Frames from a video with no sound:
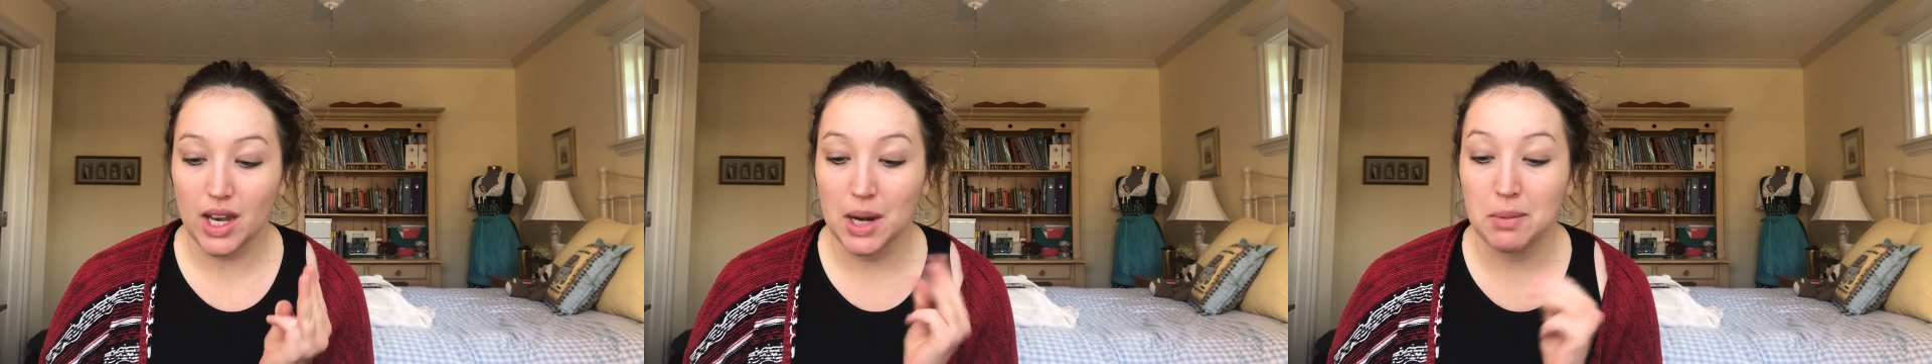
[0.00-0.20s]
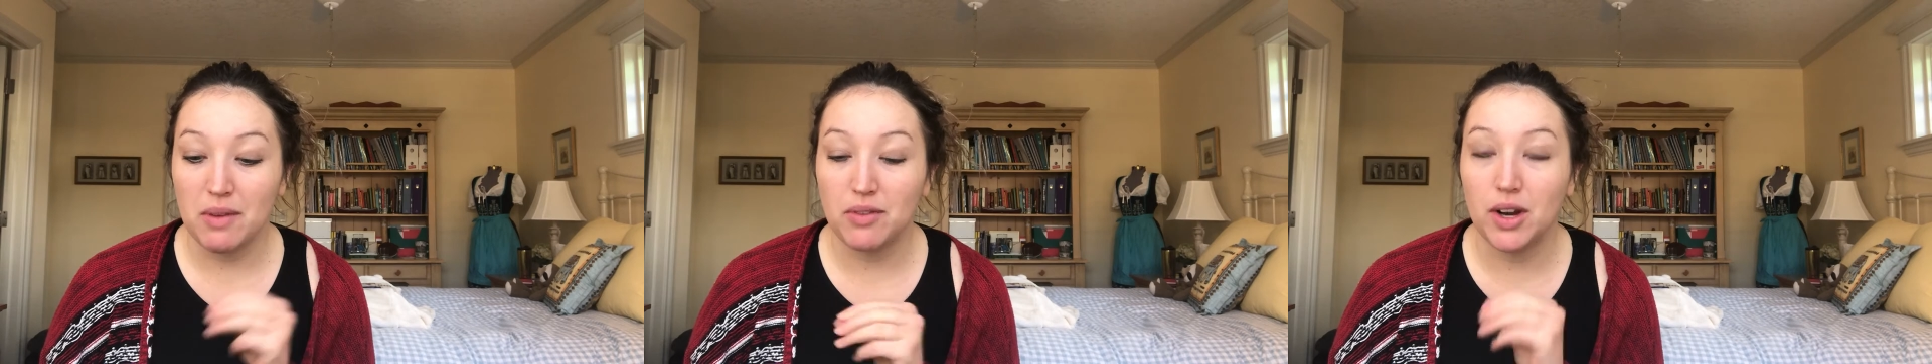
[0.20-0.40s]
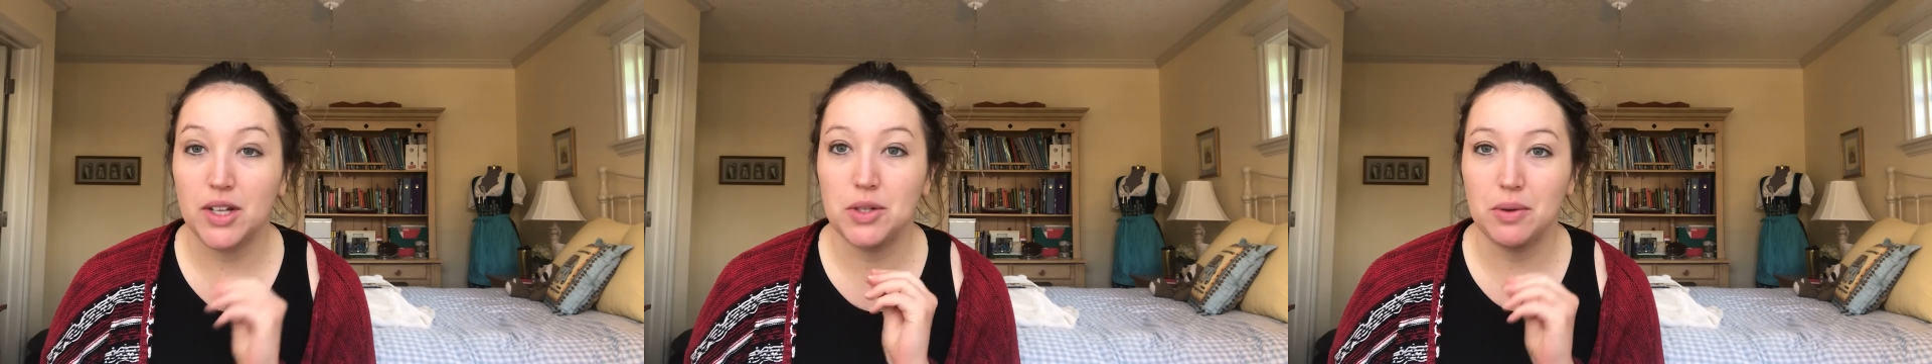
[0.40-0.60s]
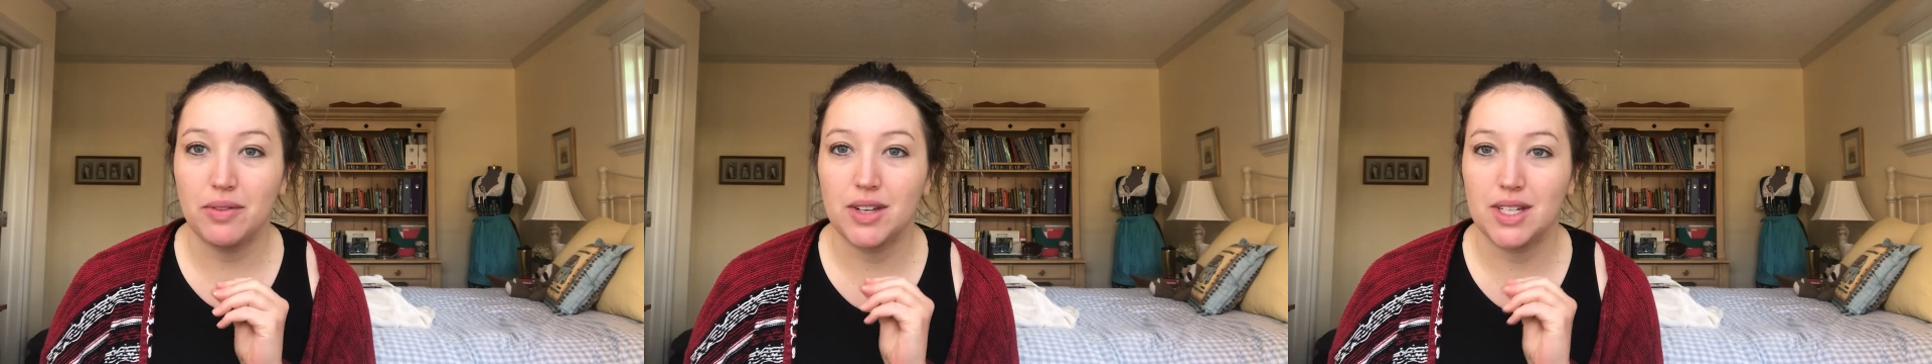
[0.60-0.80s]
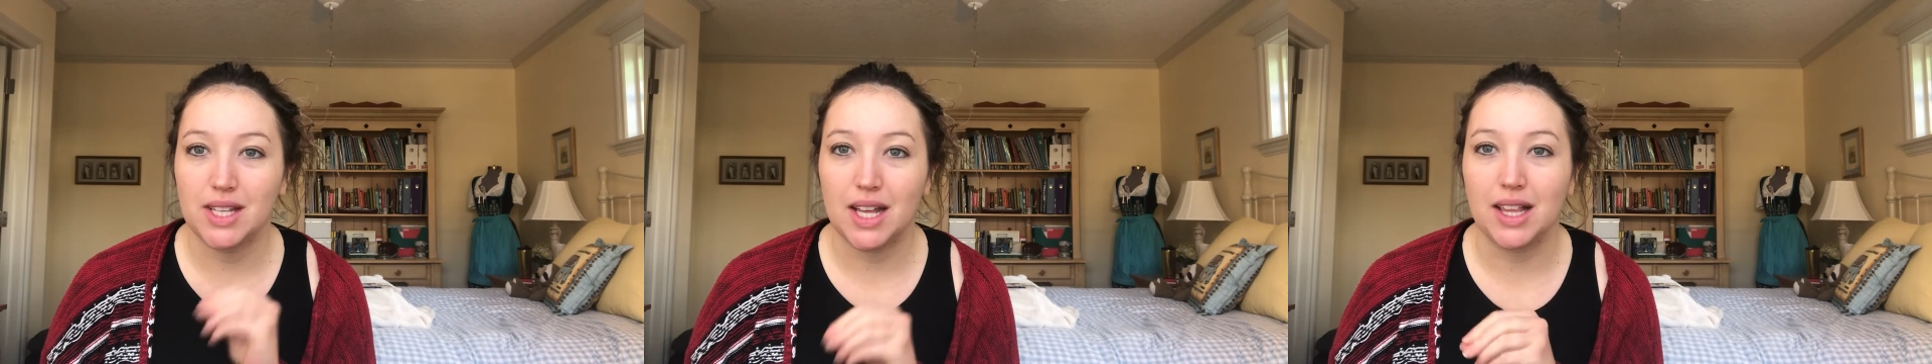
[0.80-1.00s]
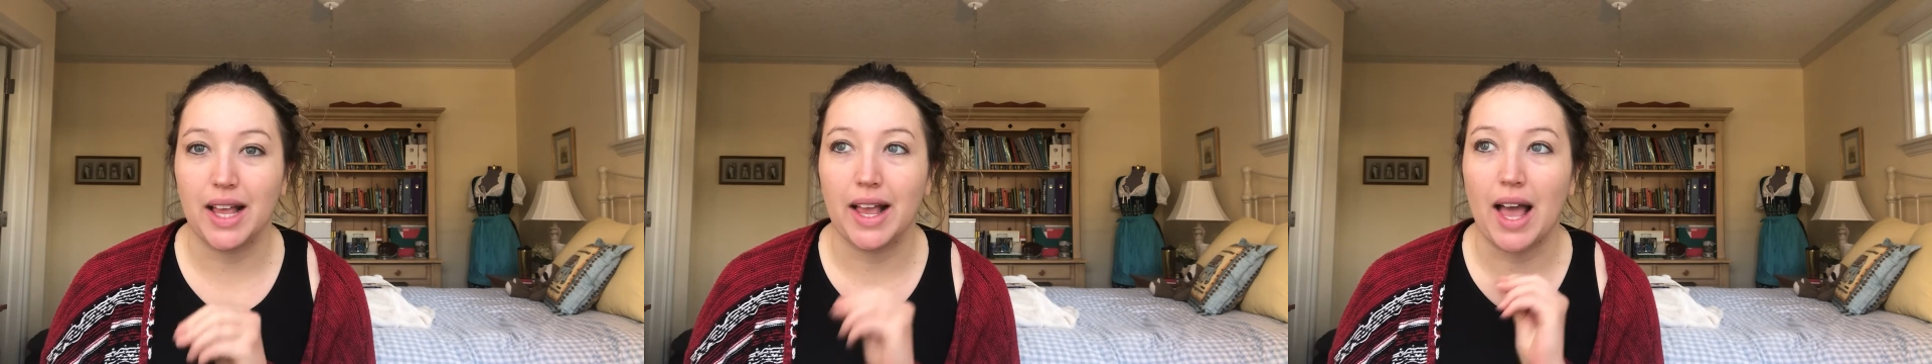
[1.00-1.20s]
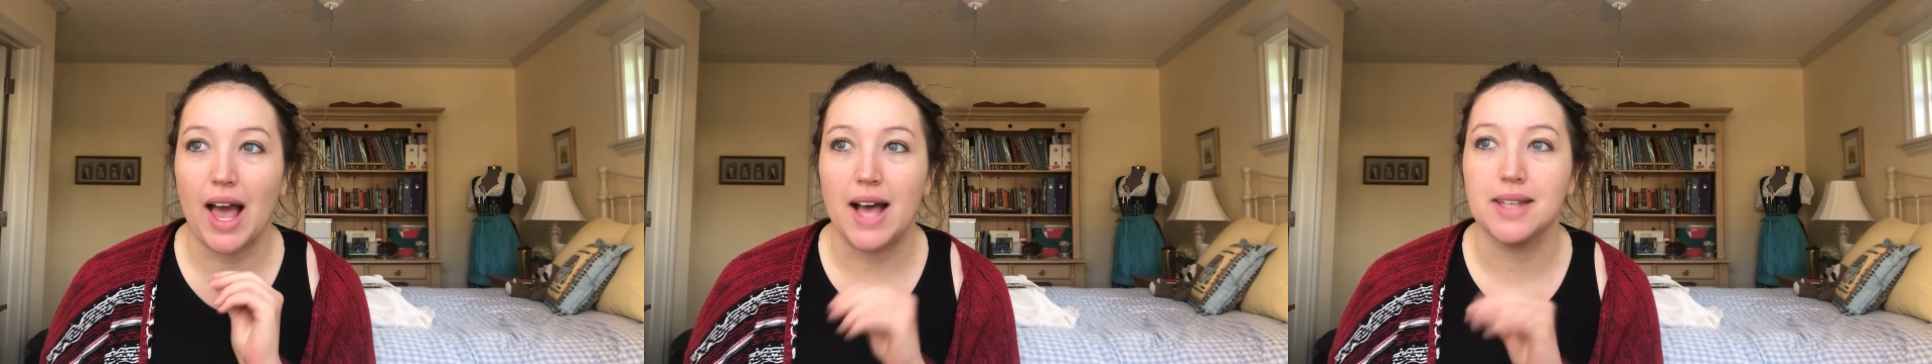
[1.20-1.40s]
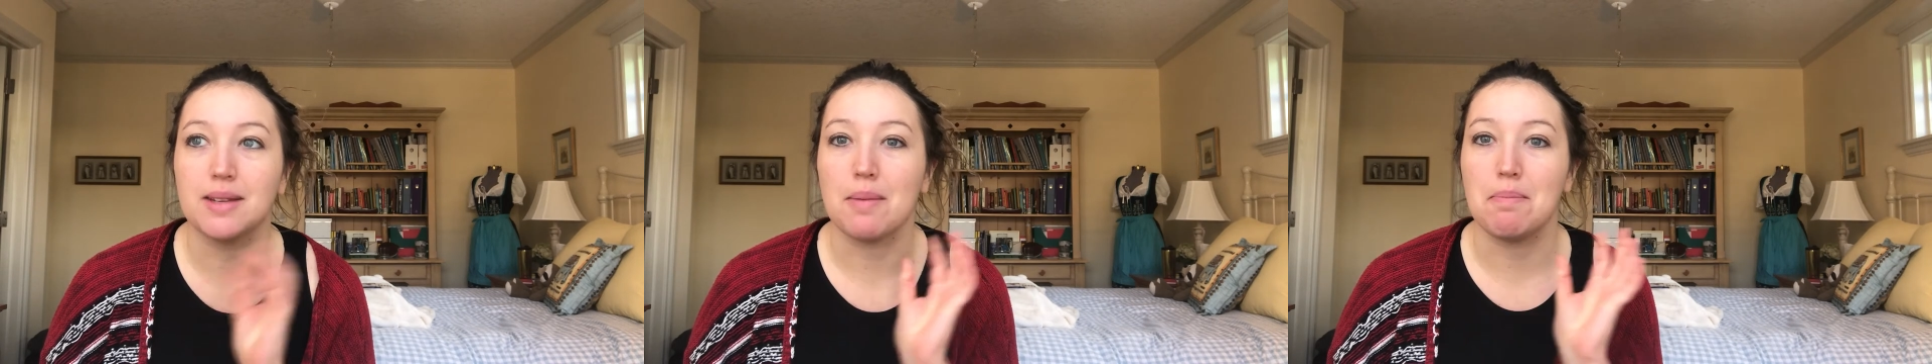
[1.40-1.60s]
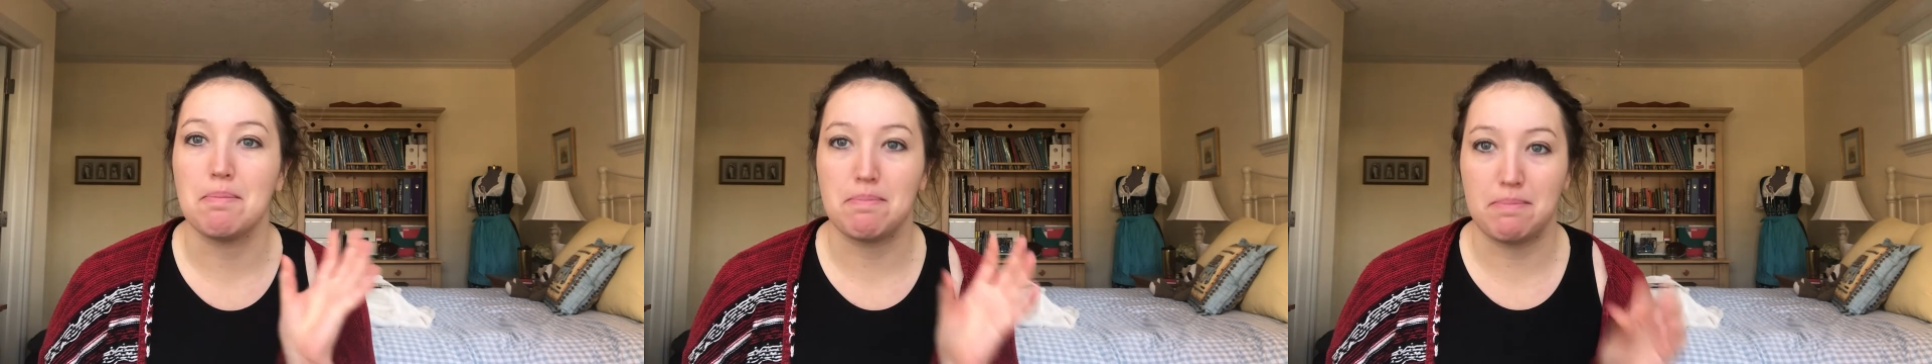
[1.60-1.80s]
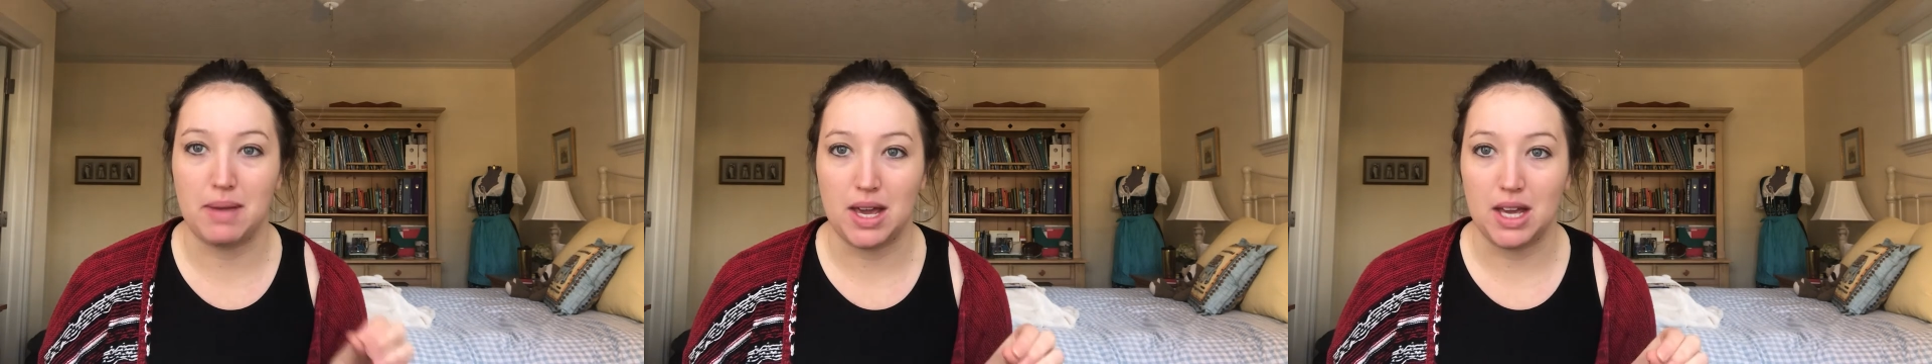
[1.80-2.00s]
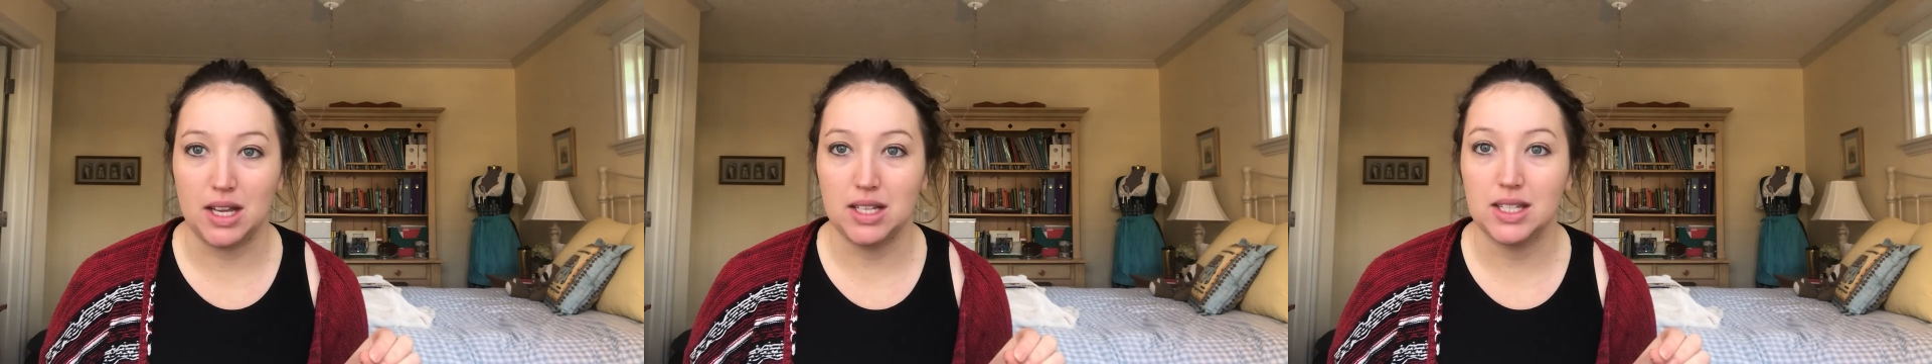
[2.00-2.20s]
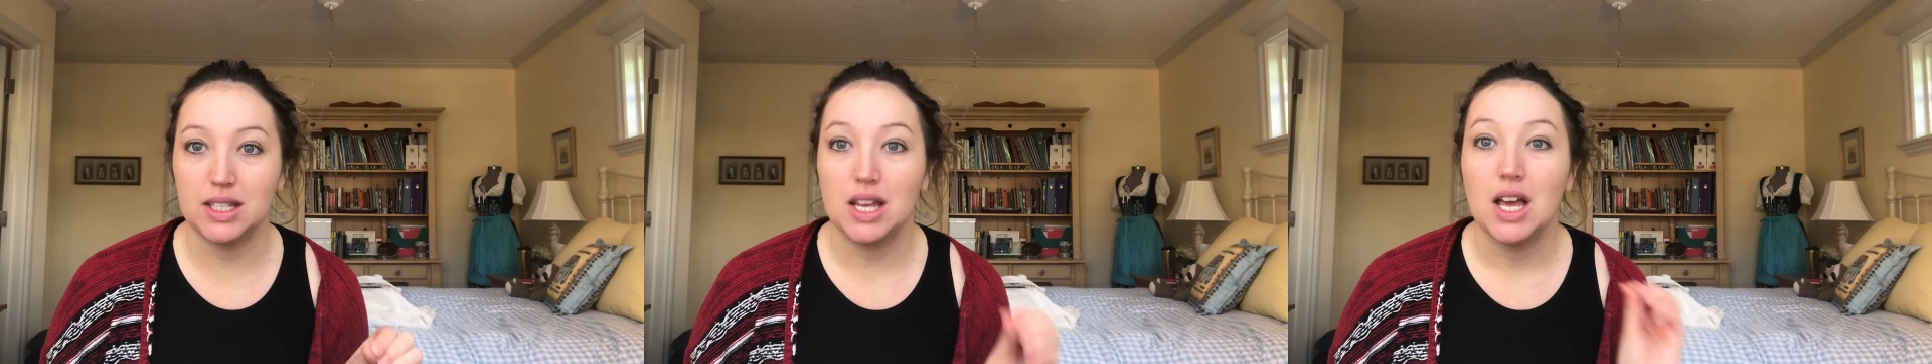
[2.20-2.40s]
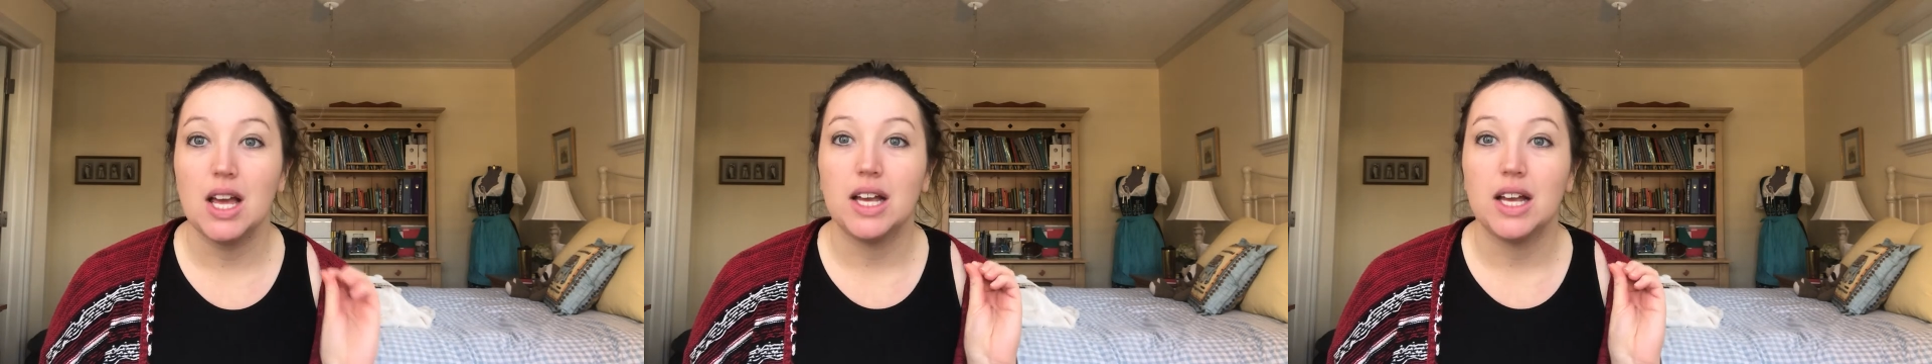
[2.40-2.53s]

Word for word: However, I do have to say like as a base,